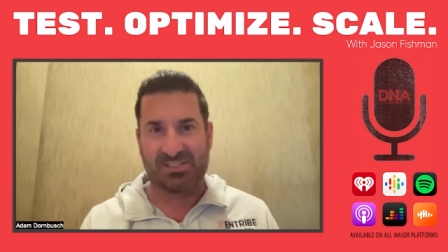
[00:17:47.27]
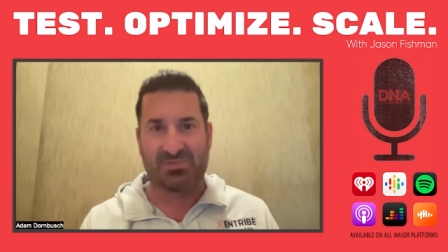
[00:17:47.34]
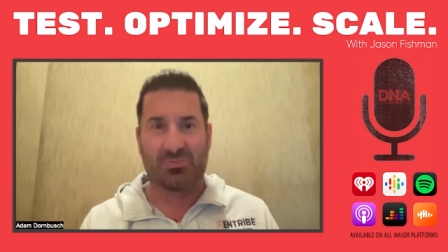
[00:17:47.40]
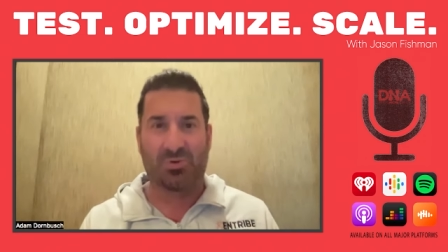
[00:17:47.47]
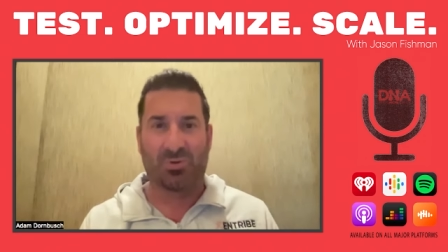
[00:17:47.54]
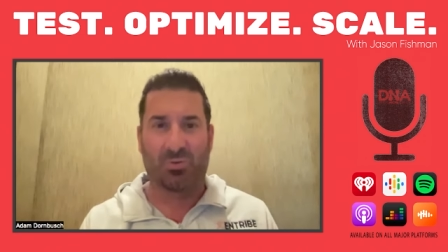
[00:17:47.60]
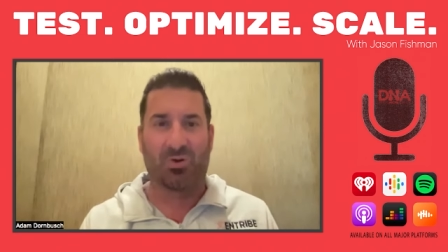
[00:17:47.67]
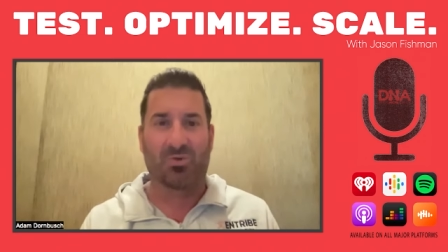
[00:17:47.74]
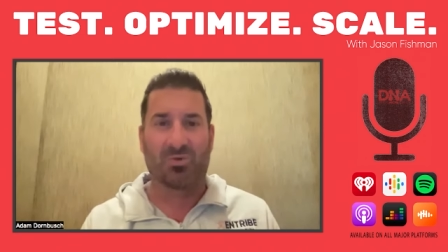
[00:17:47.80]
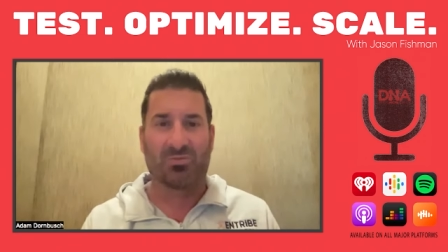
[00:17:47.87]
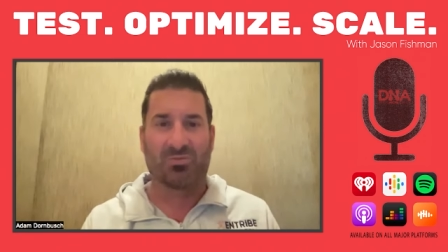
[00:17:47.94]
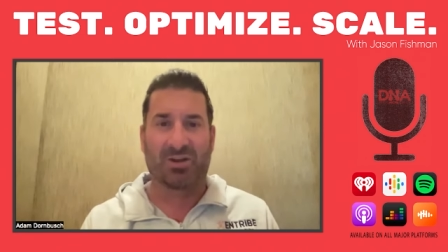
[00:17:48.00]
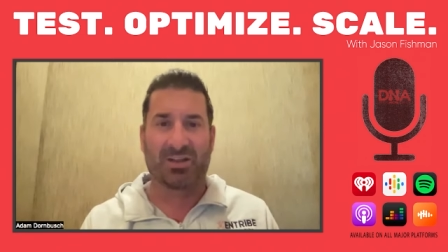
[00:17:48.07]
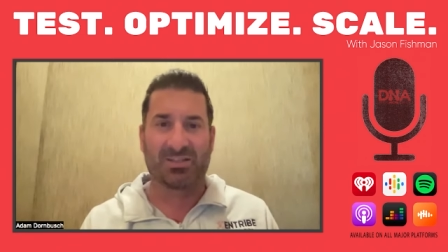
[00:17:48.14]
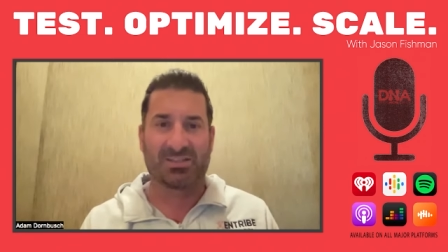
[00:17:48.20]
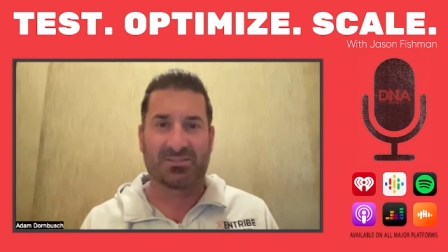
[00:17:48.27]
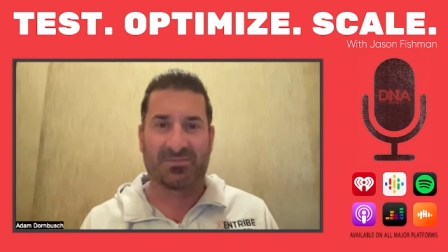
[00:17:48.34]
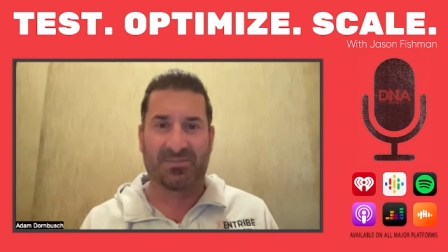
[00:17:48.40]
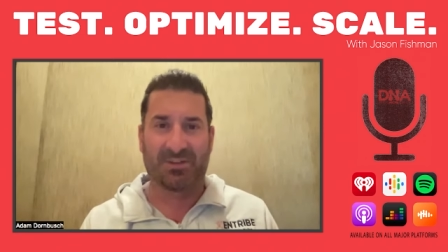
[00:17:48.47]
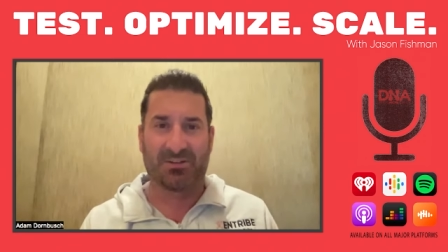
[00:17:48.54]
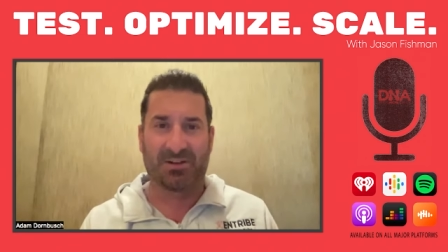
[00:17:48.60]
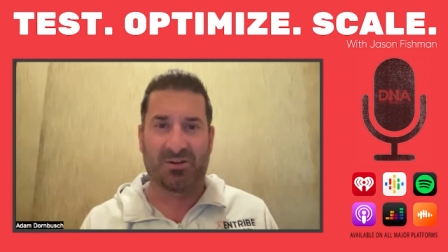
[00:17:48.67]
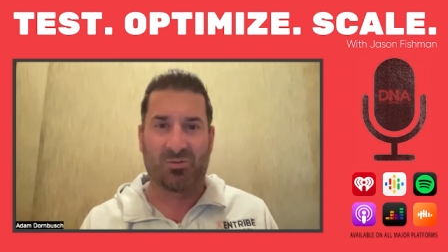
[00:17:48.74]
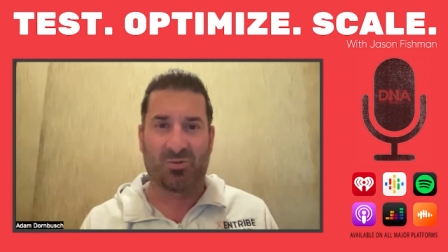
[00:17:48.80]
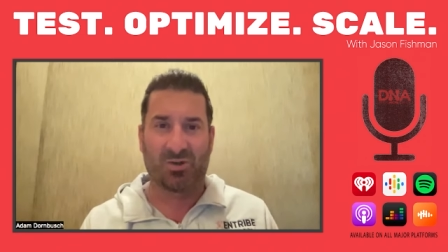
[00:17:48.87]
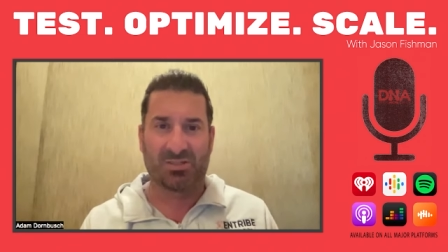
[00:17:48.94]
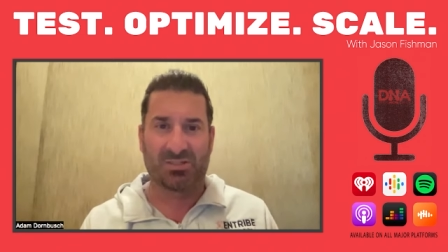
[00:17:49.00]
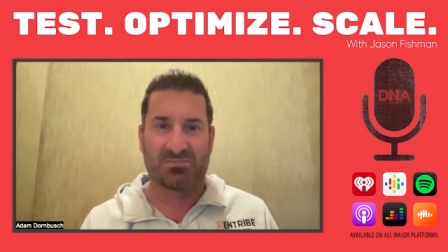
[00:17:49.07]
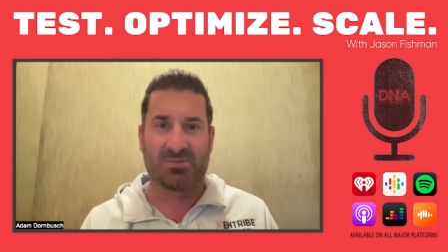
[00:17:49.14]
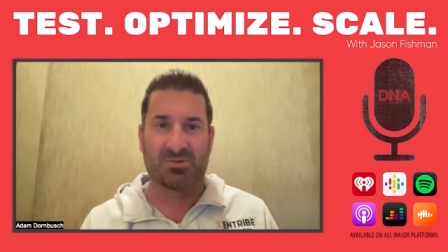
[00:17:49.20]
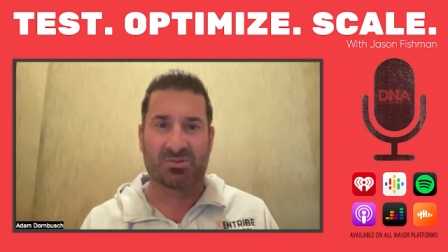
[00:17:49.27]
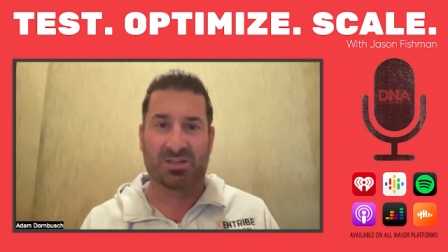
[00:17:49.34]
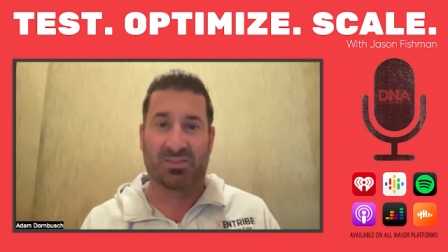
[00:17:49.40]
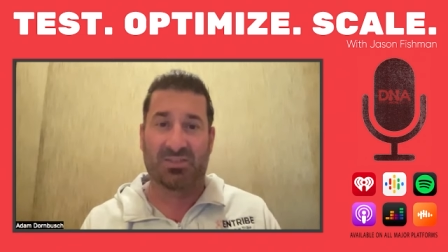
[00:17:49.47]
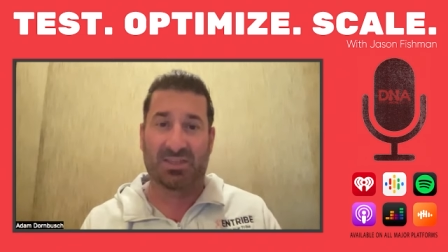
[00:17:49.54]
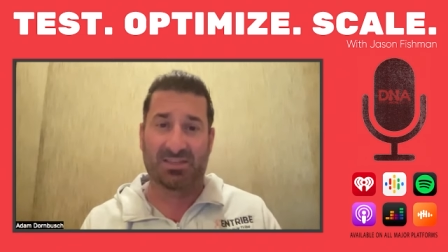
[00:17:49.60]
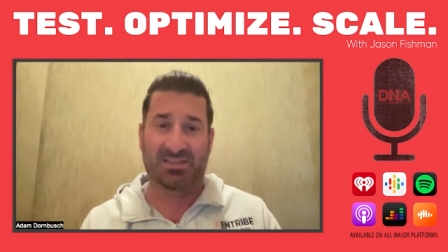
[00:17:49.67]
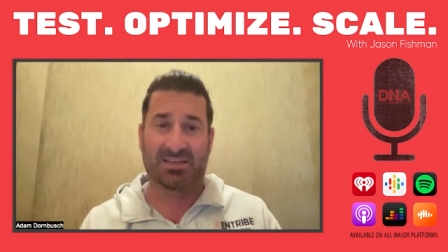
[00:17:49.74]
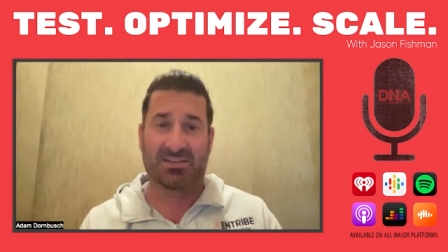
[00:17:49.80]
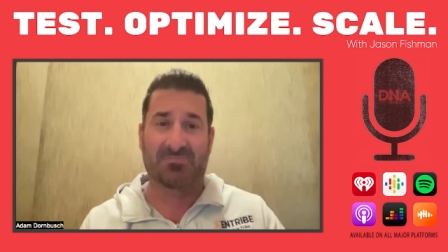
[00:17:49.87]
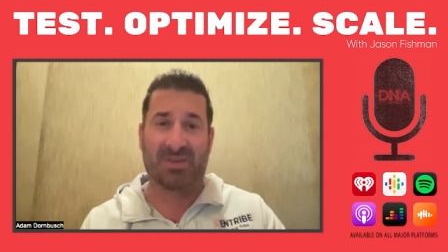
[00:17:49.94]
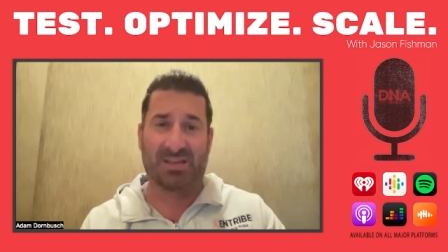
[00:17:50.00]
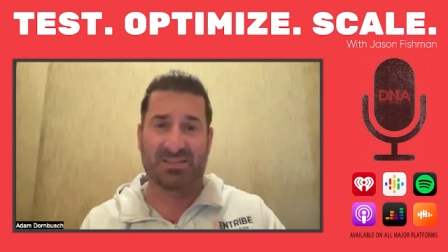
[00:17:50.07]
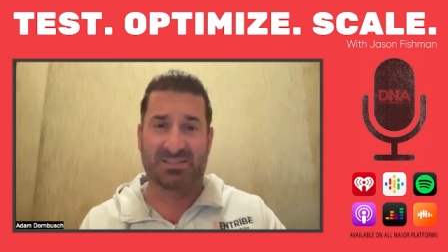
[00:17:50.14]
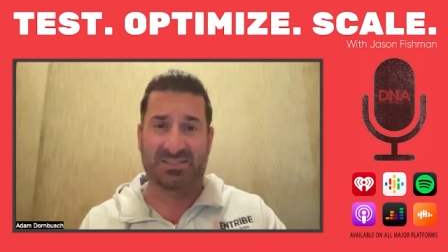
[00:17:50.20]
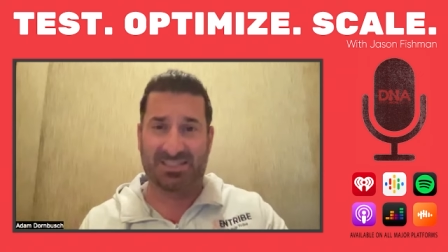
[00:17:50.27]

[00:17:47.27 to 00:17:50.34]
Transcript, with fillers: and we work with brands to figure out what's the most authentic, best,